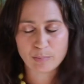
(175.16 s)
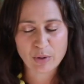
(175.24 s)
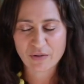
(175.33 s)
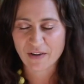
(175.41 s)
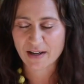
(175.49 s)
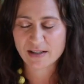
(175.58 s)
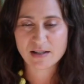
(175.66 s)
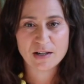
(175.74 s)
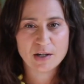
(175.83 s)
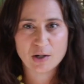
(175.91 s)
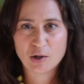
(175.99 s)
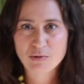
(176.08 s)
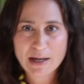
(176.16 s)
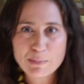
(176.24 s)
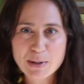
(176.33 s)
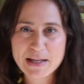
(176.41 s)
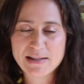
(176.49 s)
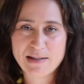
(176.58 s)
Perfect.
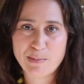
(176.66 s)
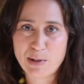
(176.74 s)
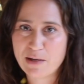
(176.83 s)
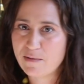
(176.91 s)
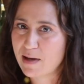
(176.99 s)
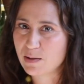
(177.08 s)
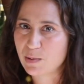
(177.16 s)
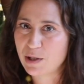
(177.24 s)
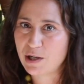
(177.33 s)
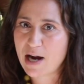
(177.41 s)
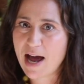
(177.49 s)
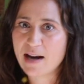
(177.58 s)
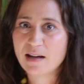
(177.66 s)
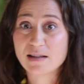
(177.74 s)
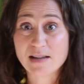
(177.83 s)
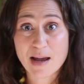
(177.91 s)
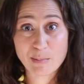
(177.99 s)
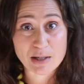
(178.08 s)
Great place to be if that's where you're at,
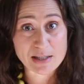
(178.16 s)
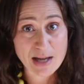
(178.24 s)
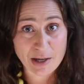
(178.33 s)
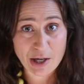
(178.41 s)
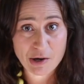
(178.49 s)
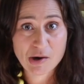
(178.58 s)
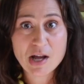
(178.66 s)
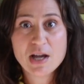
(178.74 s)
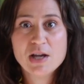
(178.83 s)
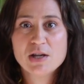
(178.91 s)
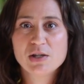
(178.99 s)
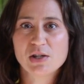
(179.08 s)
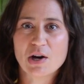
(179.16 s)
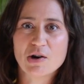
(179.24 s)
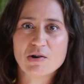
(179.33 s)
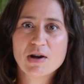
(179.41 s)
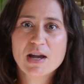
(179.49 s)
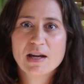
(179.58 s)
because I'm going to tell you.
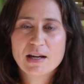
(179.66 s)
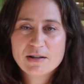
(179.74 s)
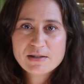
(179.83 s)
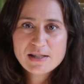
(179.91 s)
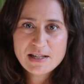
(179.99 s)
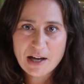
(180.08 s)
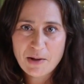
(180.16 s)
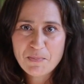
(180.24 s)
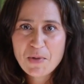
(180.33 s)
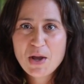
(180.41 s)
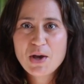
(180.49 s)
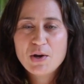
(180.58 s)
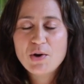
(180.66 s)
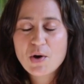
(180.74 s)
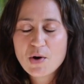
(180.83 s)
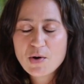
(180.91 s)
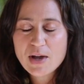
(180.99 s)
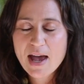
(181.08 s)
So here's the deal.
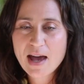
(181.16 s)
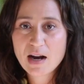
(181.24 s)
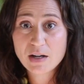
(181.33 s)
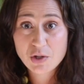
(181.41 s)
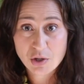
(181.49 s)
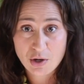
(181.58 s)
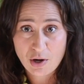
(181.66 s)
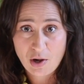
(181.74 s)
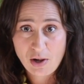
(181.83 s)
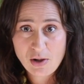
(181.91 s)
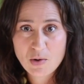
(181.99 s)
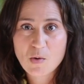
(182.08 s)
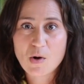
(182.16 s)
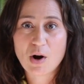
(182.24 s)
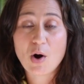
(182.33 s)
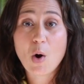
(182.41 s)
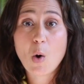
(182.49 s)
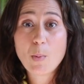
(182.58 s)
Go get a journal
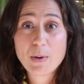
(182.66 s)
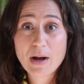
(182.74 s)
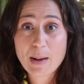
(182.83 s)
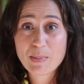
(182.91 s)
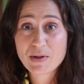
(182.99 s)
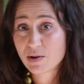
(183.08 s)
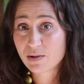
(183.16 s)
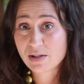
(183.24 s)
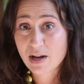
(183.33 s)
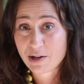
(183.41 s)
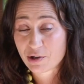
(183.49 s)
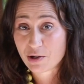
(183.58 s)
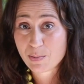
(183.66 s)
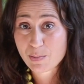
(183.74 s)
or open up the notes on your